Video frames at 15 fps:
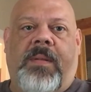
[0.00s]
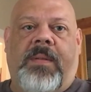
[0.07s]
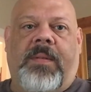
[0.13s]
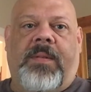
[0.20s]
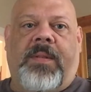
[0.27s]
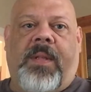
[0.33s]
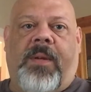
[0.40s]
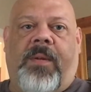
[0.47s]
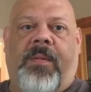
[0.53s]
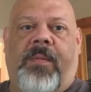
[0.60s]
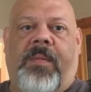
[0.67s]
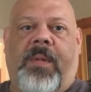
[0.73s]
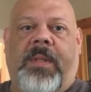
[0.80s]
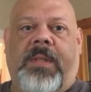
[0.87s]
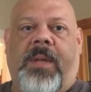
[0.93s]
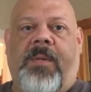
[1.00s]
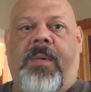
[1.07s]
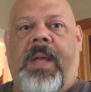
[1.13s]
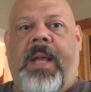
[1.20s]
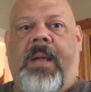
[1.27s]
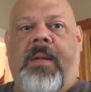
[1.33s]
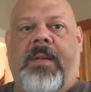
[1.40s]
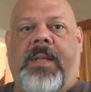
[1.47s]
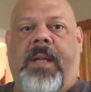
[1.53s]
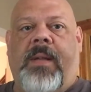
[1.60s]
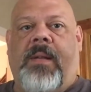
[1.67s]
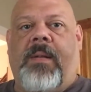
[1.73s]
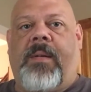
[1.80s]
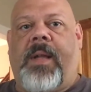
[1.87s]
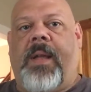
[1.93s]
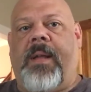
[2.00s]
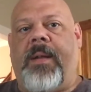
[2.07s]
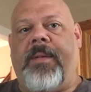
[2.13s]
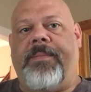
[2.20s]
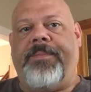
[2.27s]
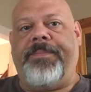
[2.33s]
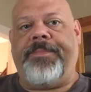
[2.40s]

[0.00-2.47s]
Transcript: So let's go down and take a look at it.